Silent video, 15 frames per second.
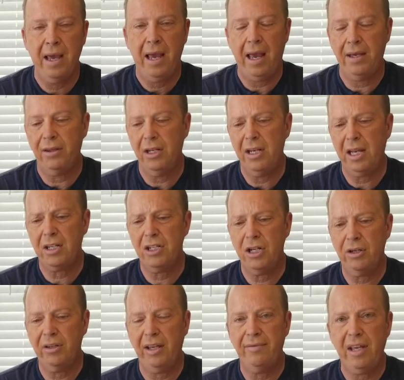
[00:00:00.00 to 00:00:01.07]
and the next
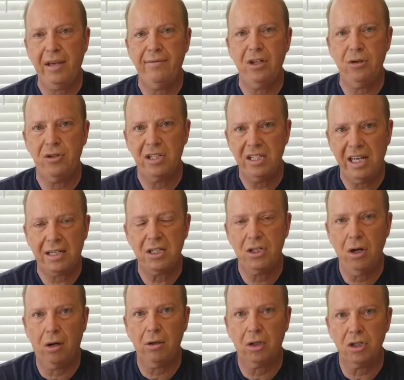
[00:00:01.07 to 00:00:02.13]
year they give you
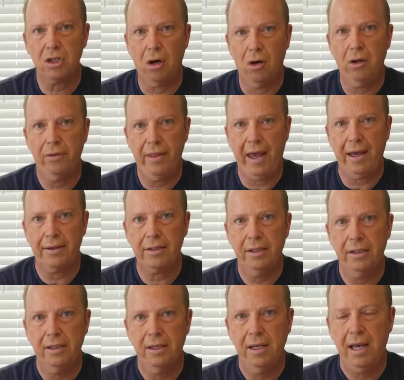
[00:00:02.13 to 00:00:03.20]
$6 on that,
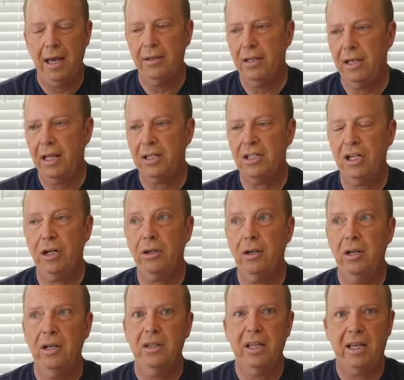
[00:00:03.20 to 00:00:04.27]
and the next
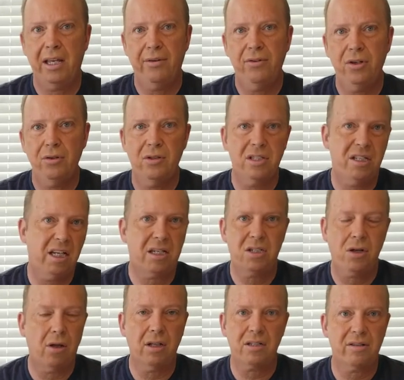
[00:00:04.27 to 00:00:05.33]
year they give you
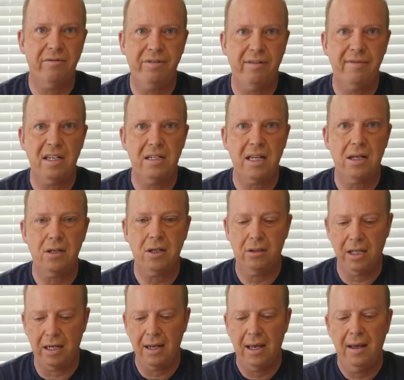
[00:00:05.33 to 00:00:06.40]
$6.50 on
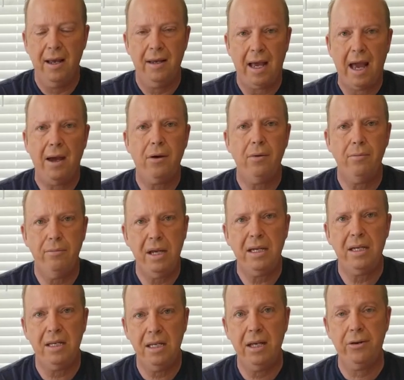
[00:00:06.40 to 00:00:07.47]
that? How
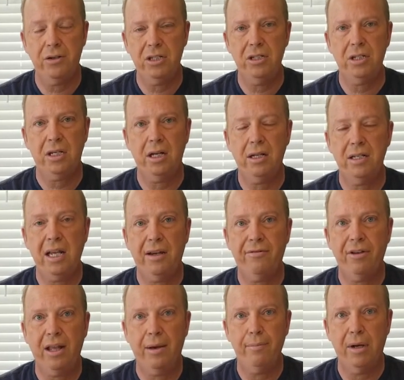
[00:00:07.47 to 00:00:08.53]
many years is it going to take
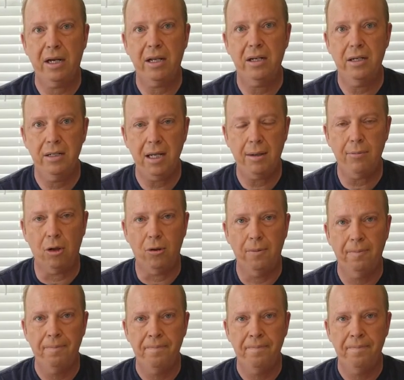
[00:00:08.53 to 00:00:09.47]
for that money to double?